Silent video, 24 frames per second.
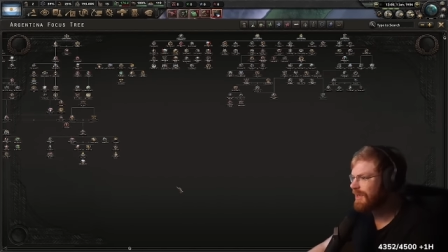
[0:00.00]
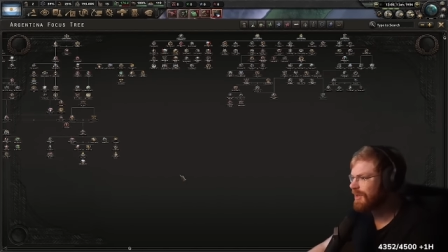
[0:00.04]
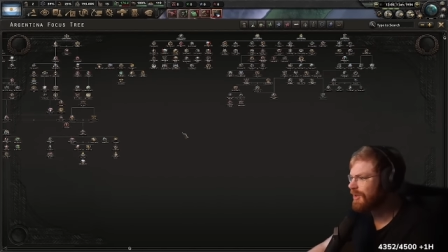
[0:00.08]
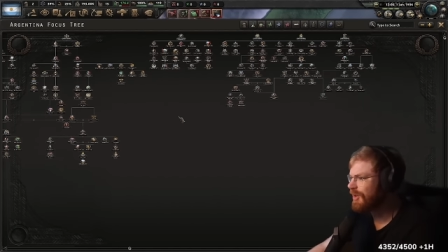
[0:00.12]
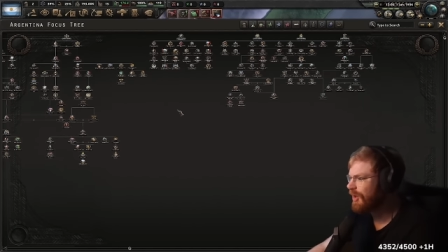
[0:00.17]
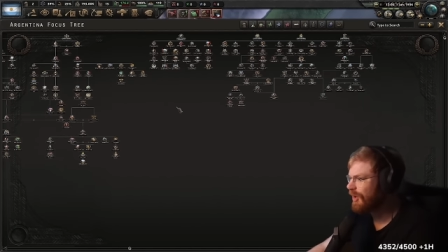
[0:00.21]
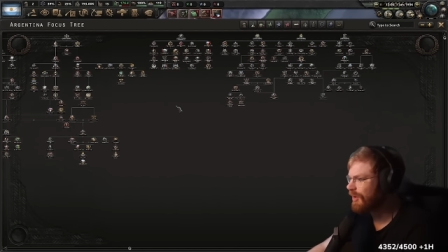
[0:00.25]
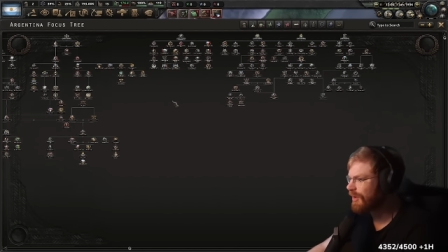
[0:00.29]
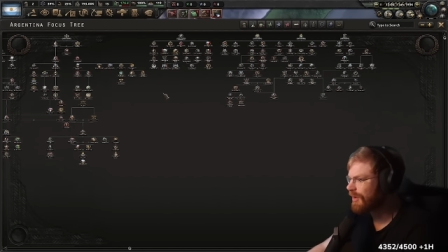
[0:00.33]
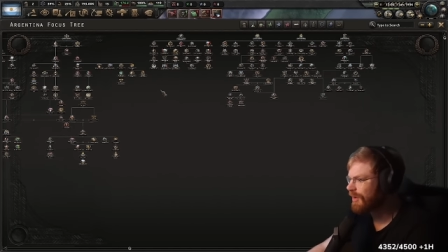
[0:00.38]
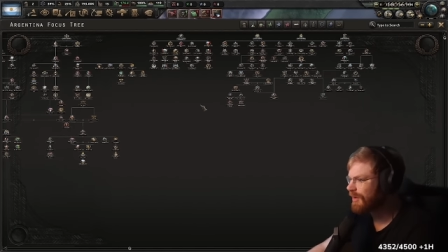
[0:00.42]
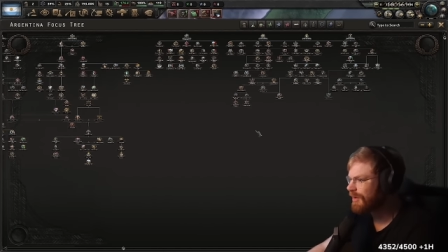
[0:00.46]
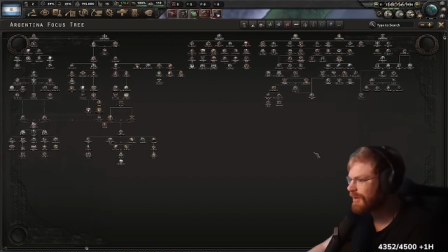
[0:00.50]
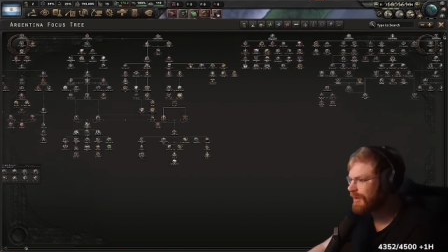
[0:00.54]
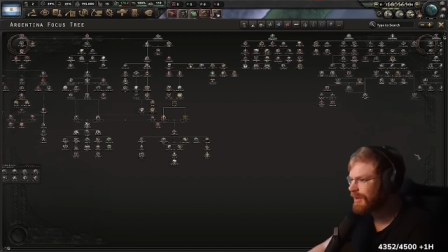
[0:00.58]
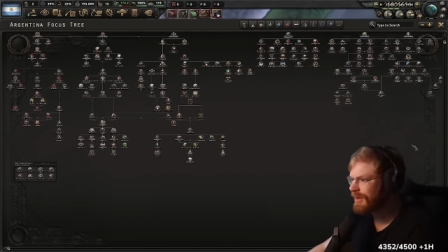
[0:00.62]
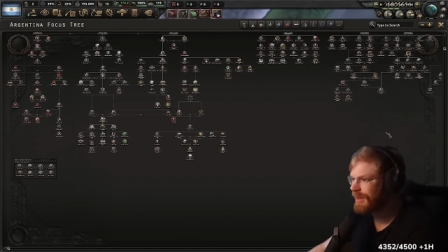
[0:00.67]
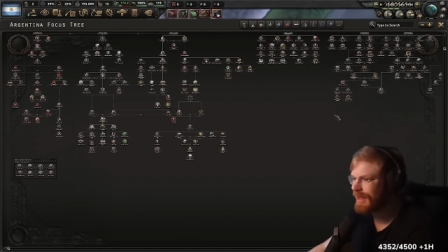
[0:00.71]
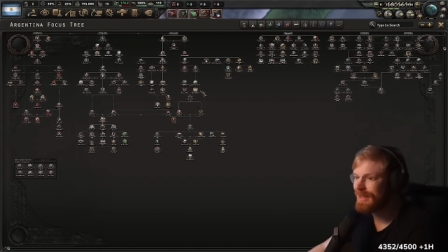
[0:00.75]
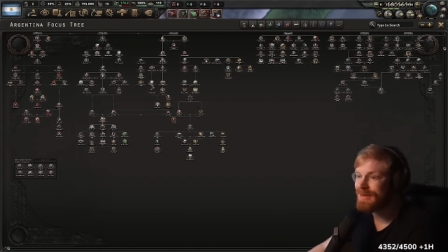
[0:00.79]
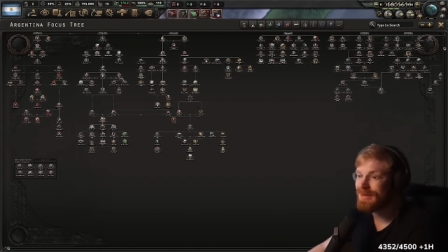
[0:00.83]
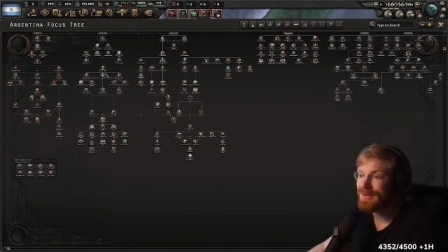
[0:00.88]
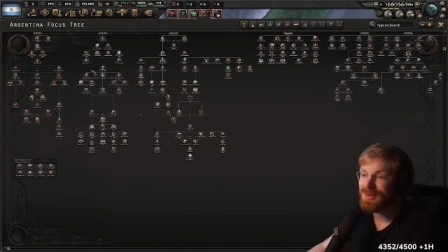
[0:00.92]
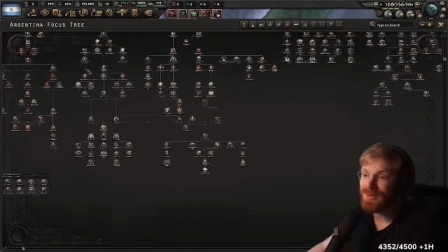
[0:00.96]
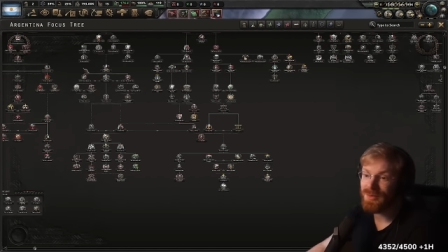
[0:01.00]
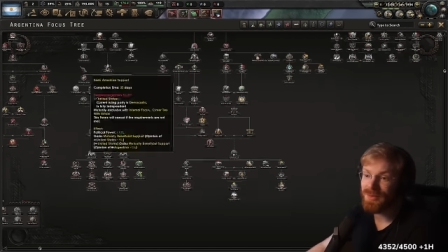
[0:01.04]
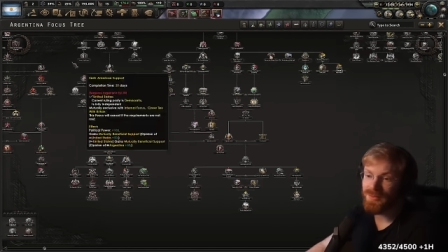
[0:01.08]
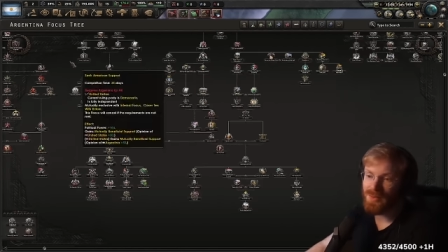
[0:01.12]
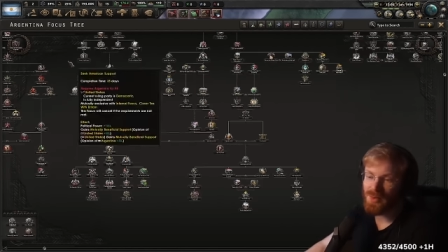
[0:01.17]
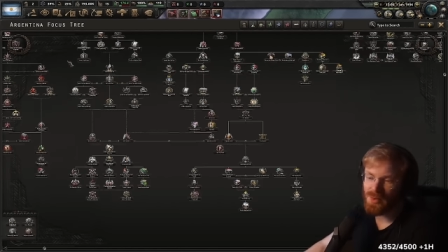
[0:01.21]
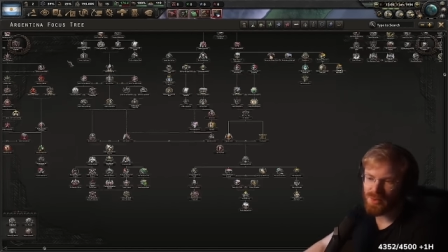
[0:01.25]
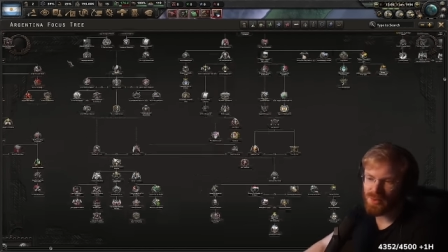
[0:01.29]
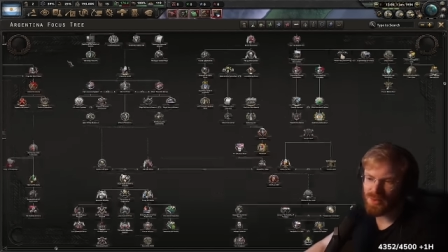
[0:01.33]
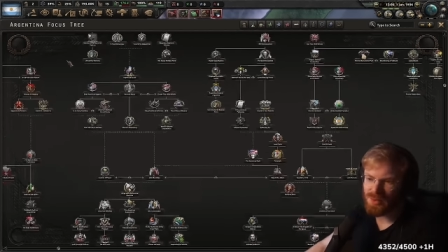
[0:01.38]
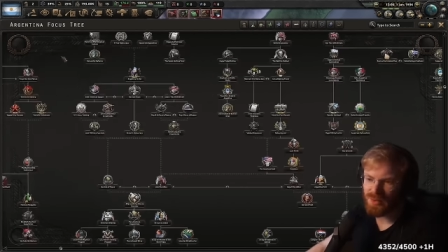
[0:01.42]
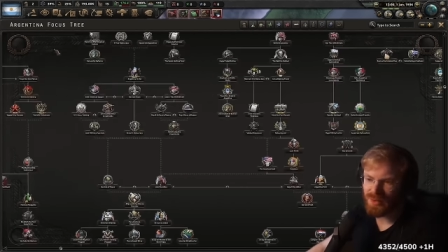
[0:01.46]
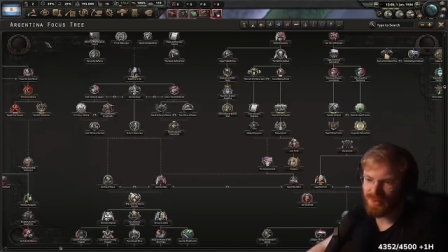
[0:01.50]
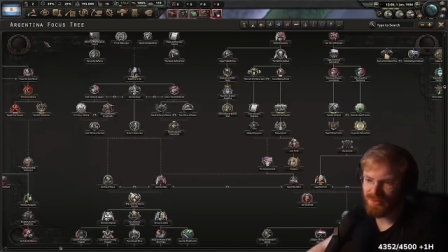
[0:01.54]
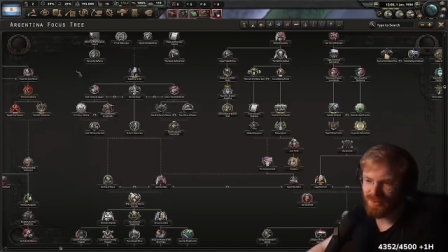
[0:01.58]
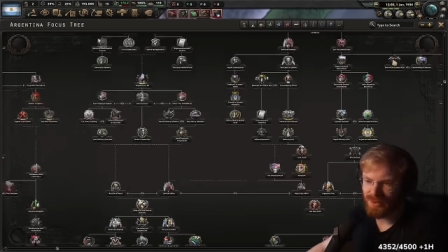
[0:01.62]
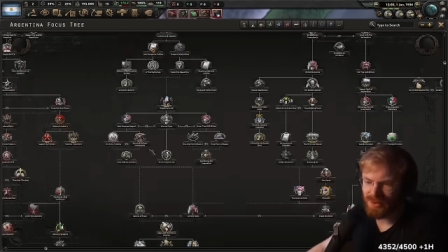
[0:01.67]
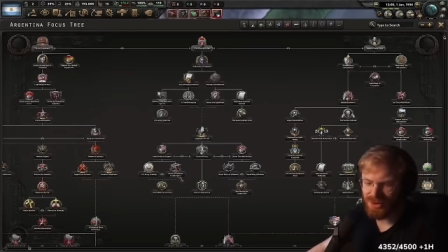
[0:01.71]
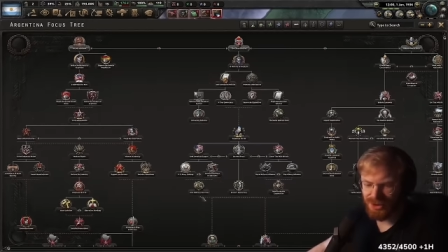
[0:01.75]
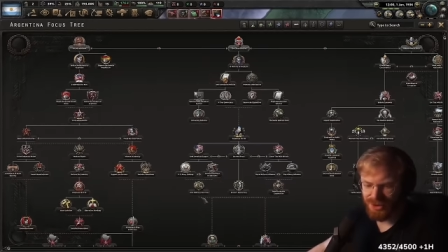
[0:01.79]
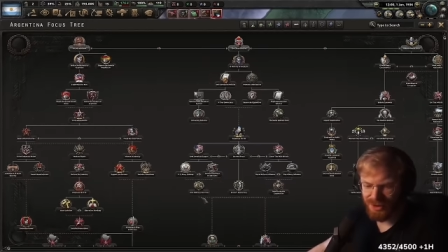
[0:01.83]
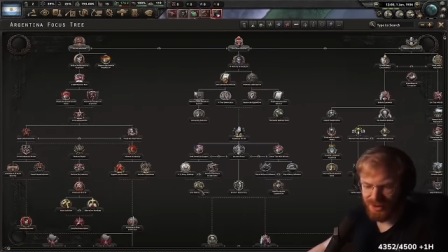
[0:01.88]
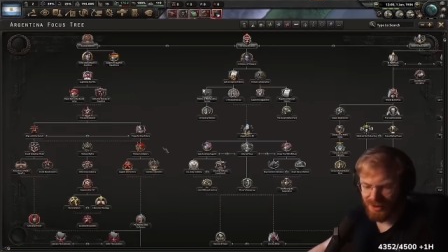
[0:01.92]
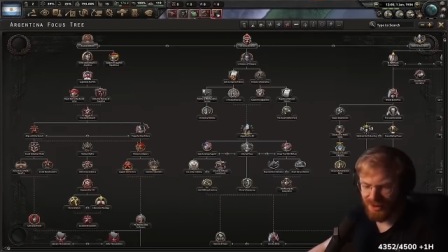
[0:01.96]
look at the new focus tree of
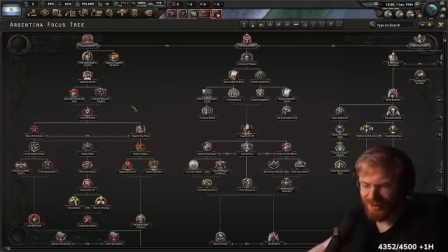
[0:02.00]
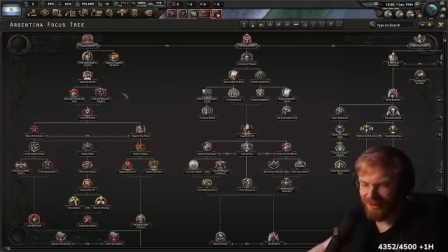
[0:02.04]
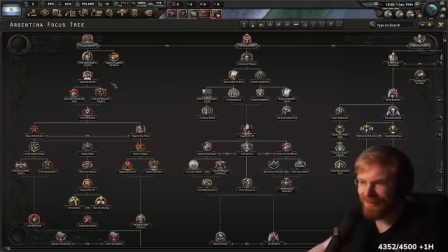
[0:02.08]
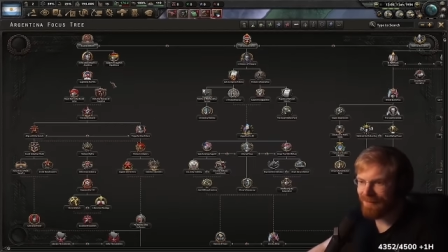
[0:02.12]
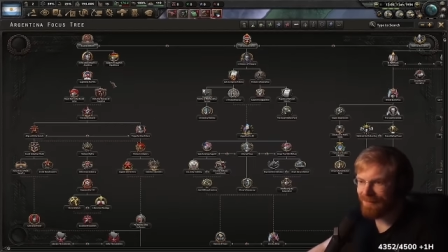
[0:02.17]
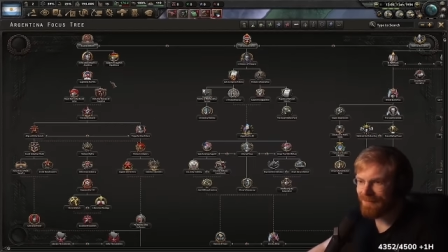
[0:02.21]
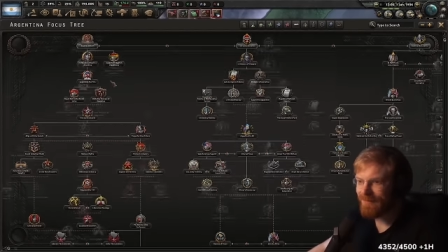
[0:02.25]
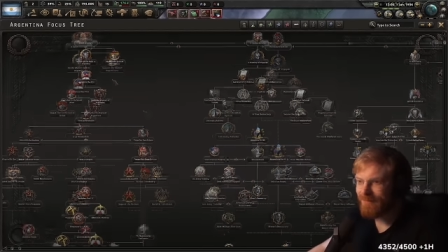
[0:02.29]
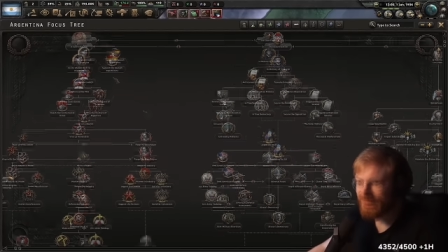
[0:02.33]
Argentina.